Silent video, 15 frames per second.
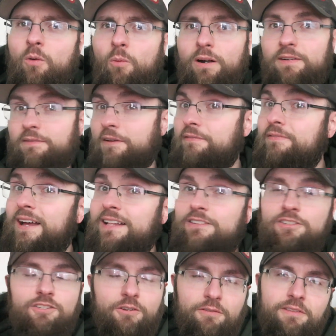What
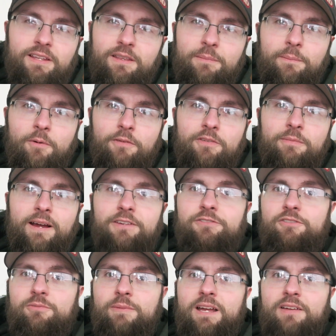events do you think the Morphin
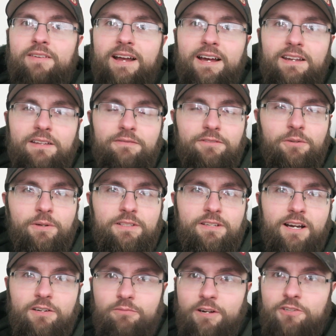Masters may have had influence
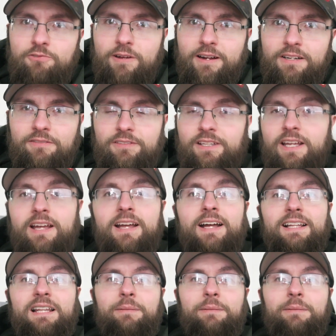on retroactively?